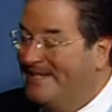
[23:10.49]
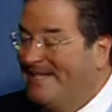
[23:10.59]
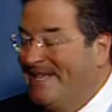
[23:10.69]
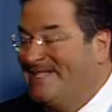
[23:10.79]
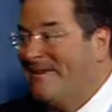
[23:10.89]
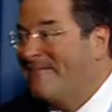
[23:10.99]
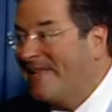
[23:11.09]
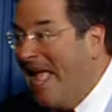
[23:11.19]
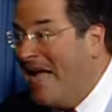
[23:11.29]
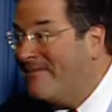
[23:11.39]
Has something
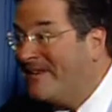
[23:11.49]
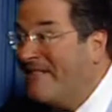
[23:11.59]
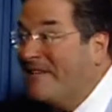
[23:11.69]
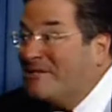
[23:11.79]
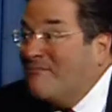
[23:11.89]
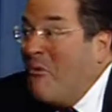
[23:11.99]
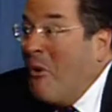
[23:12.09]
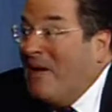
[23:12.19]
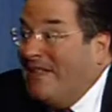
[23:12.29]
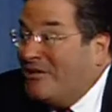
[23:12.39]
happened? Are they just
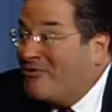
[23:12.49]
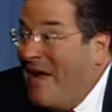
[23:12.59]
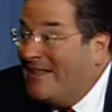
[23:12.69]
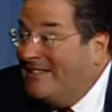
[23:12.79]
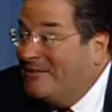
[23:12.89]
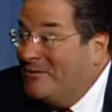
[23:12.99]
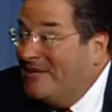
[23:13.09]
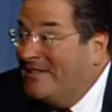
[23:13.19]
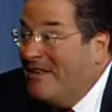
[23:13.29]
more electronically tuned in?